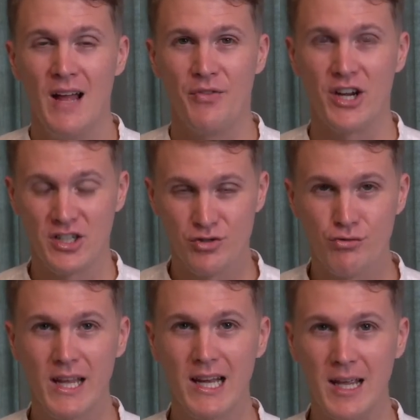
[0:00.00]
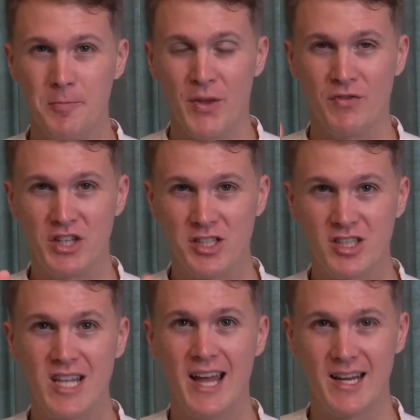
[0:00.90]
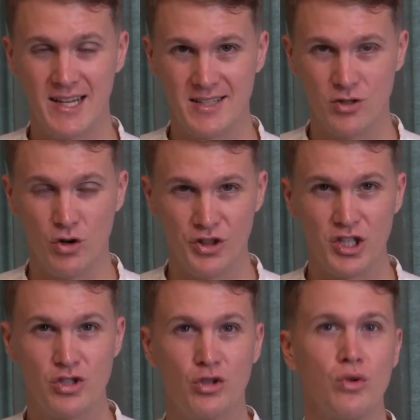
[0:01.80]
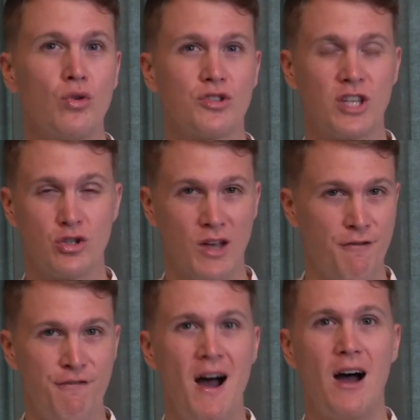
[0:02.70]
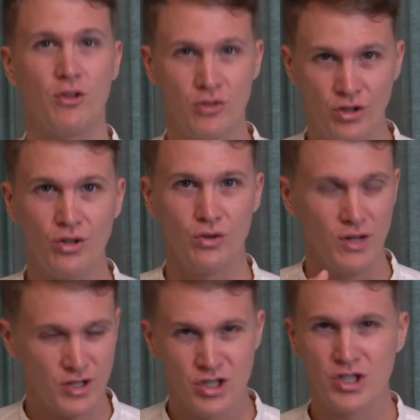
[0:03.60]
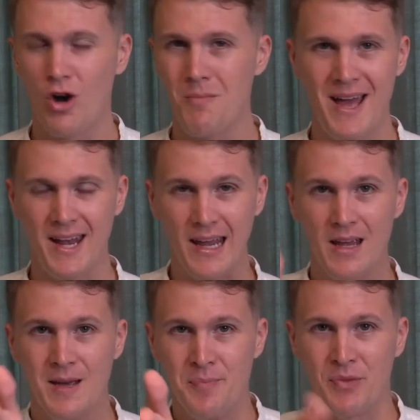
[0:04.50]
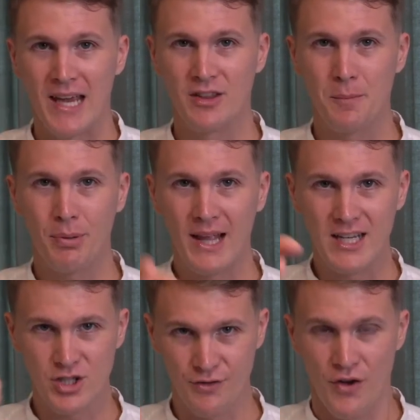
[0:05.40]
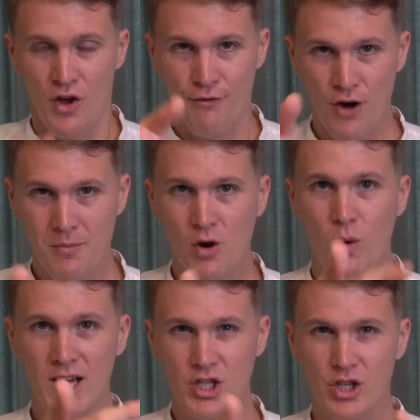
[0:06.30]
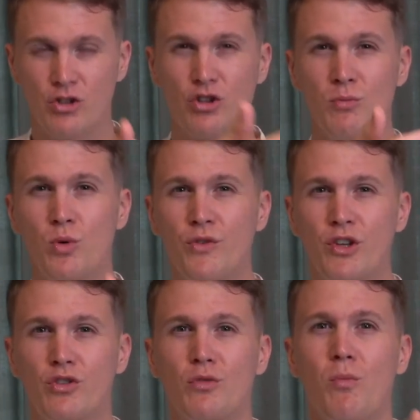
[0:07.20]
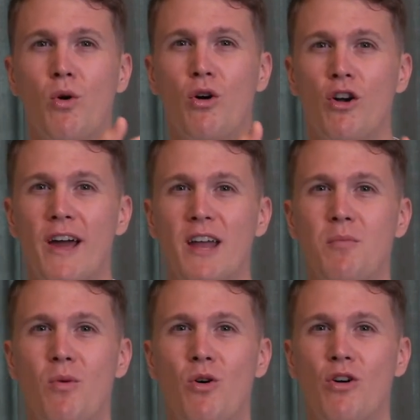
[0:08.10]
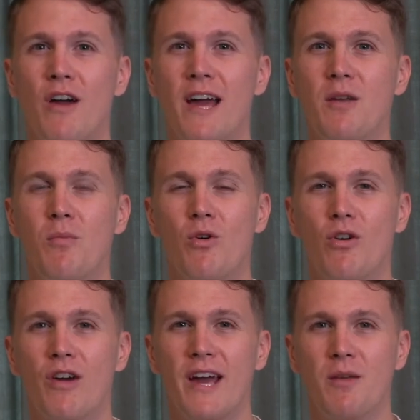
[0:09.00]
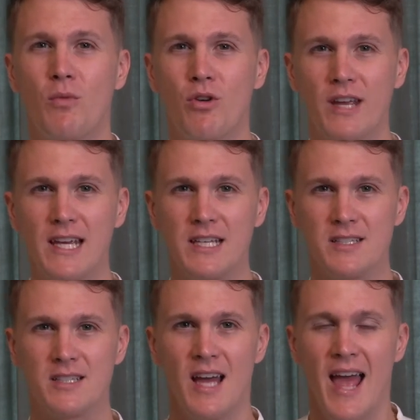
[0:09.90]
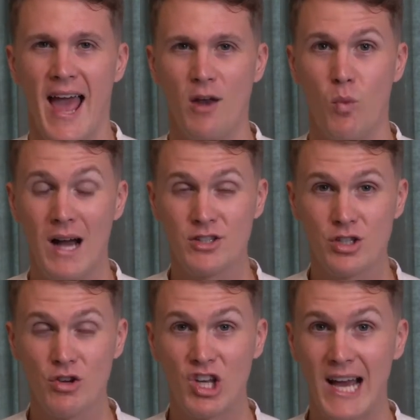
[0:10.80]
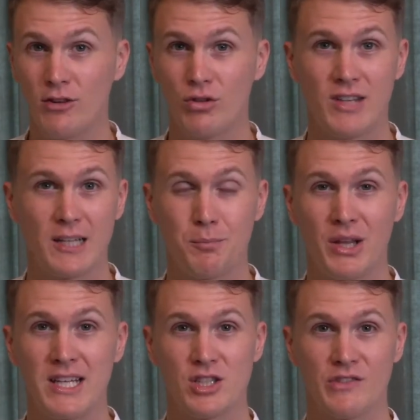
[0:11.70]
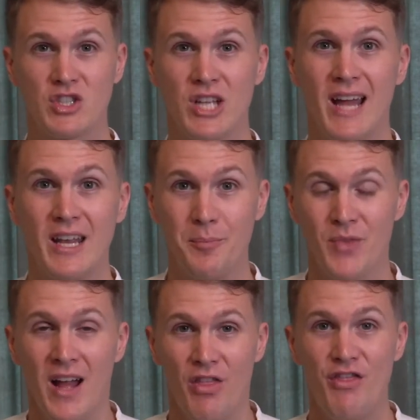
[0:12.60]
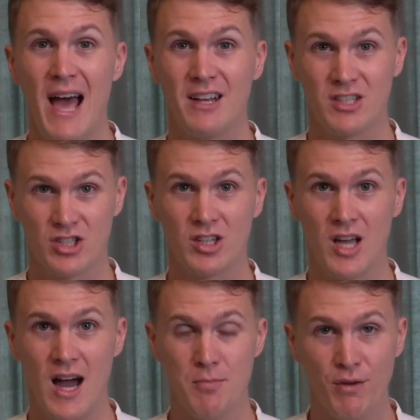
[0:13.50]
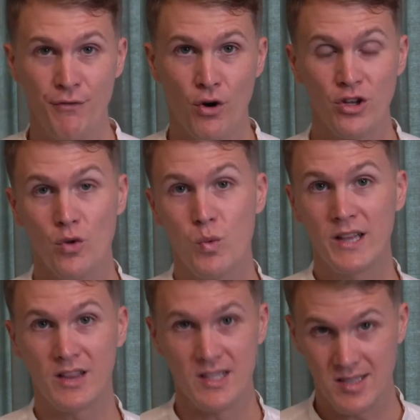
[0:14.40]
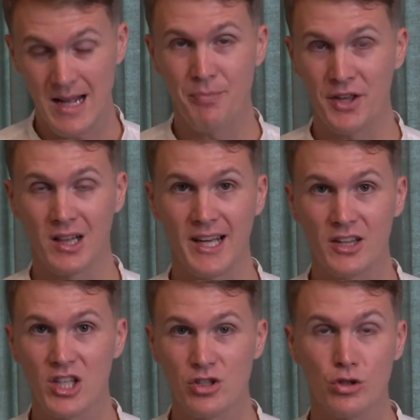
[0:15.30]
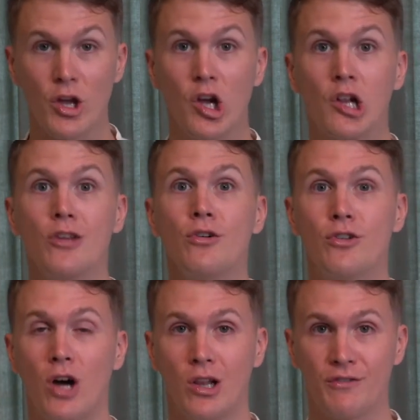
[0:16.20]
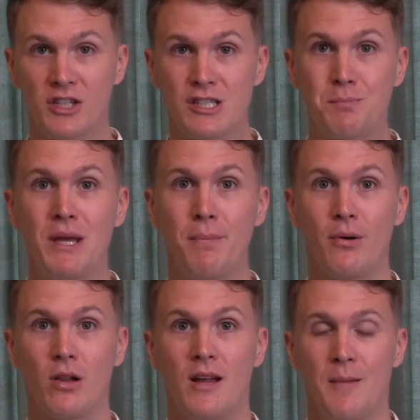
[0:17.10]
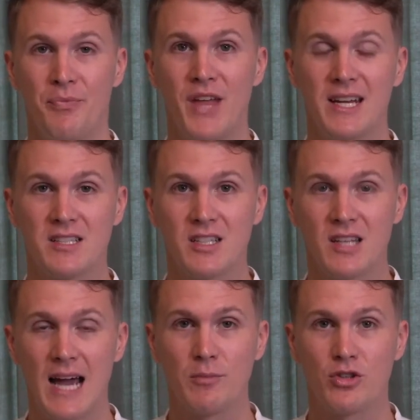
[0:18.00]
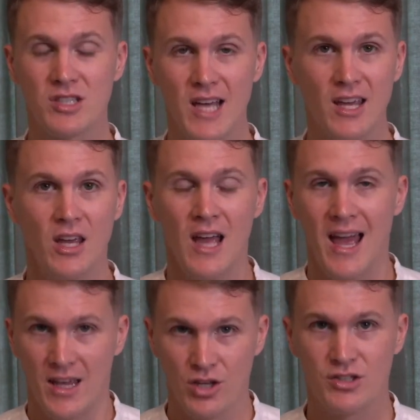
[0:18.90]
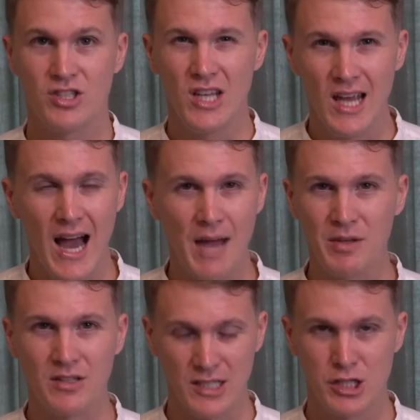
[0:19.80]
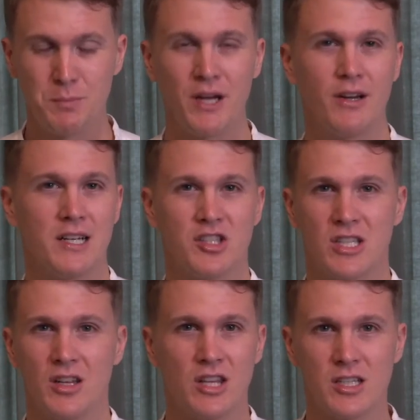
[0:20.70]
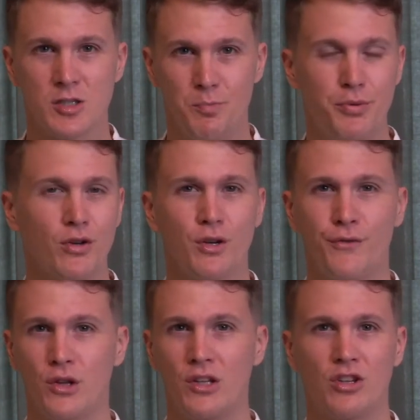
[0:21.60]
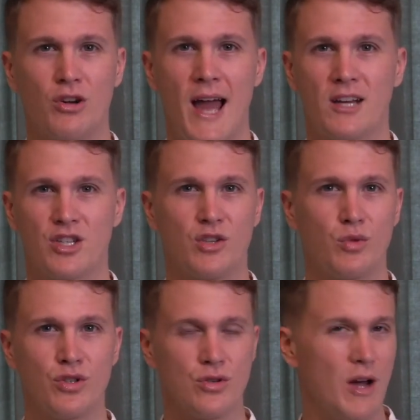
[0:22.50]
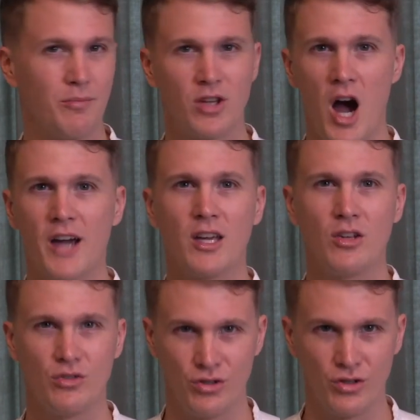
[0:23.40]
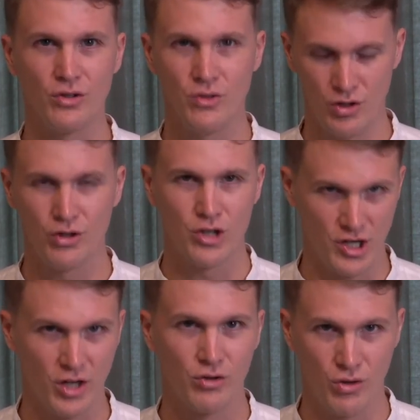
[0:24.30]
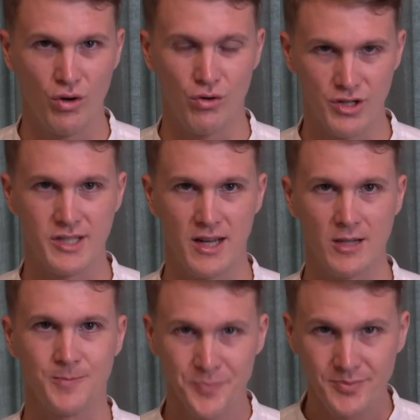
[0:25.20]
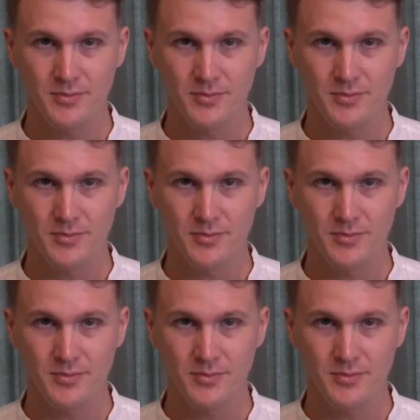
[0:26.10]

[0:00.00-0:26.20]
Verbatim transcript: There is really this steadiness or these tools that you have found, you and so many, in the place of from question to move into more and more and more and more ease. And once you get to that place of steady, that is the time before you witness something like this to include all of these people that is the time to say, you see, I'm experiencing this beautiful interaction with you. I'm talking to you. You're talking to a horse now.